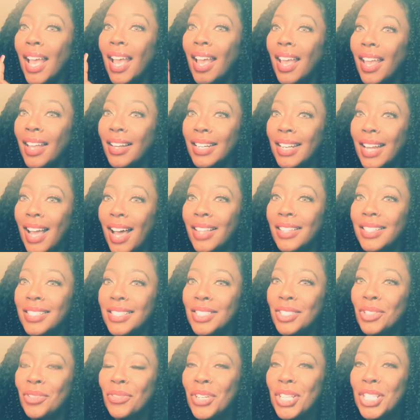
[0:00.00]

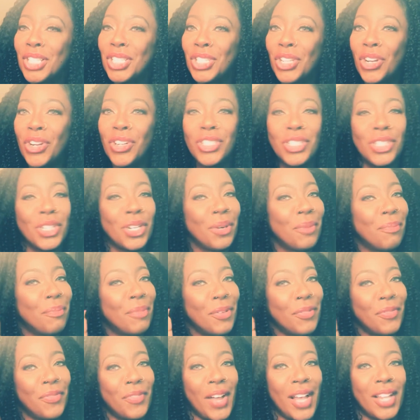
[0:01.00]
Acknowledge the research,
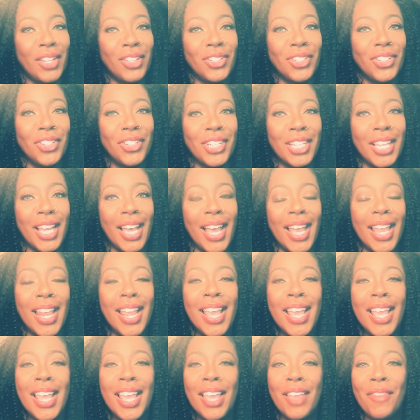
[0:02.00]
but follow your gut
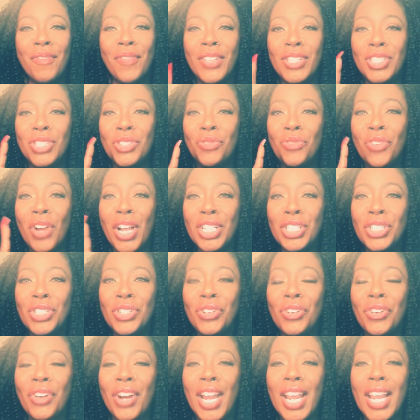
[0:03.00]
if it's
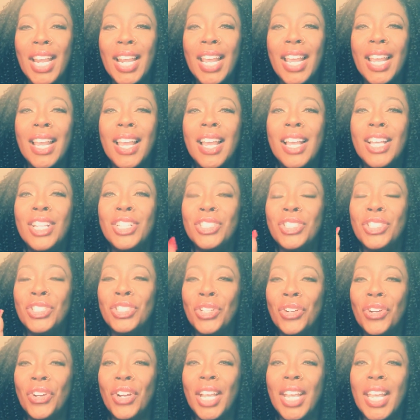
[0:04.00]
retrograding
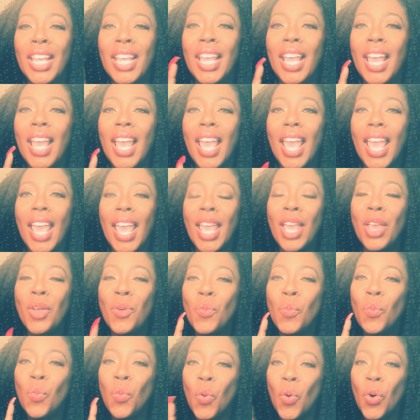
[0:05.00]
during a
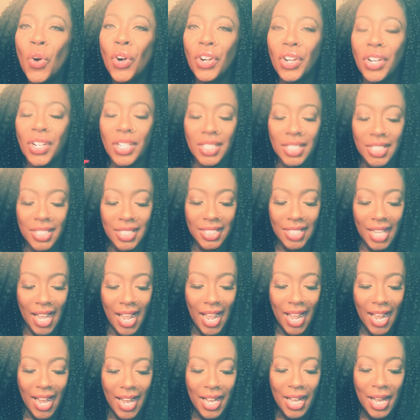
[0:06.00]
water
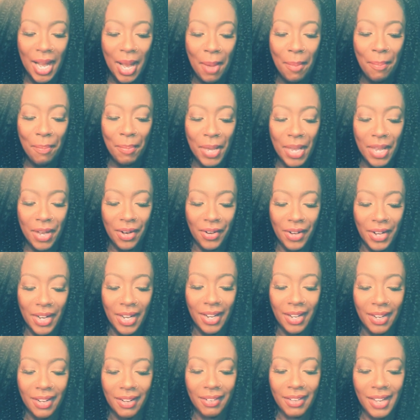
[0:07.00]
sign period.
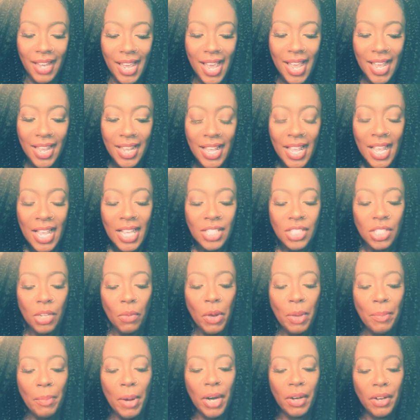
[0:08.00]
Okay? So
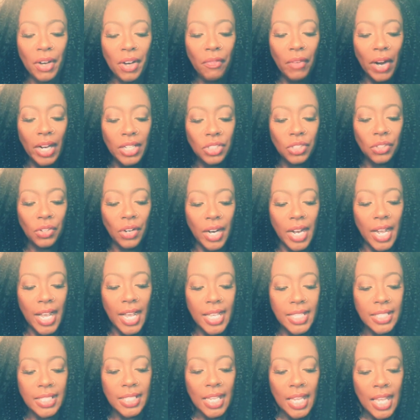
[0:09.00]
when Mercury
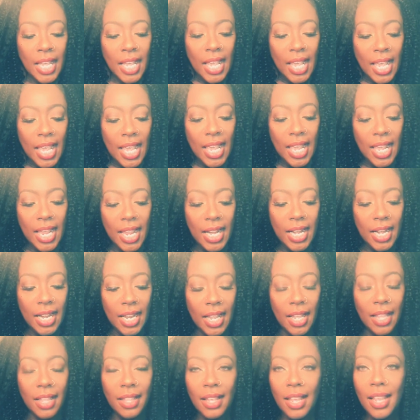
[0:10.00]
retrogrades in
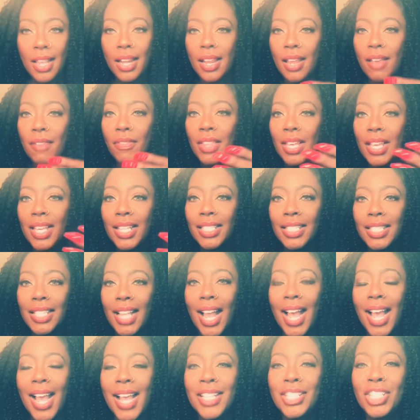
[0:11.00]
any of these
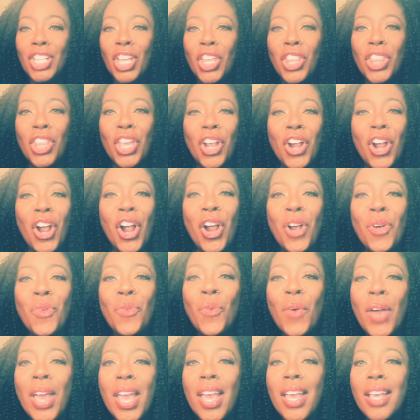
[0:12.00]
signs, there
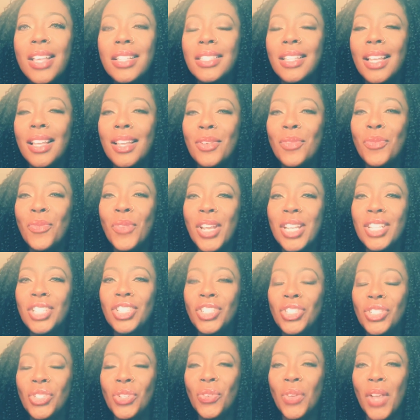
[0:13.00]
are ways in
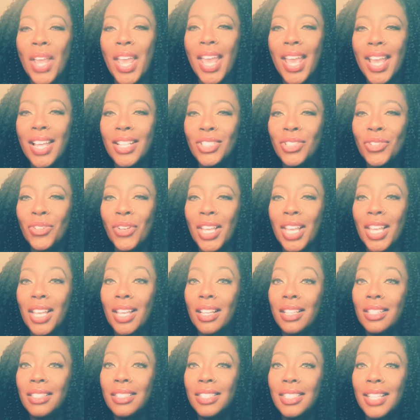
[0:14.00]
which to handle and
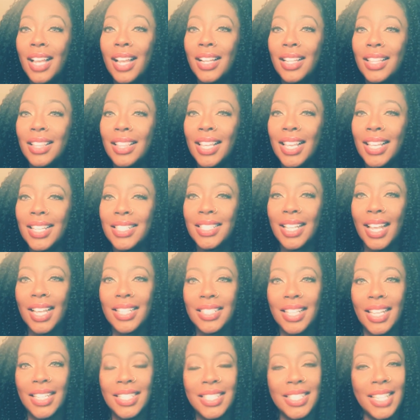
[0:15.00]
conduct things.
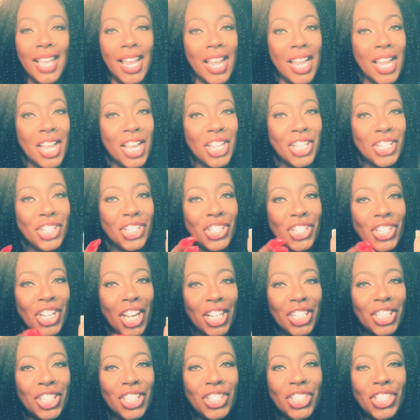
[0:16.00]
As I said,
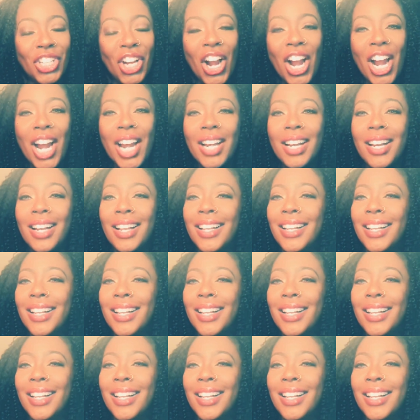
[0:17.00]
check the chart,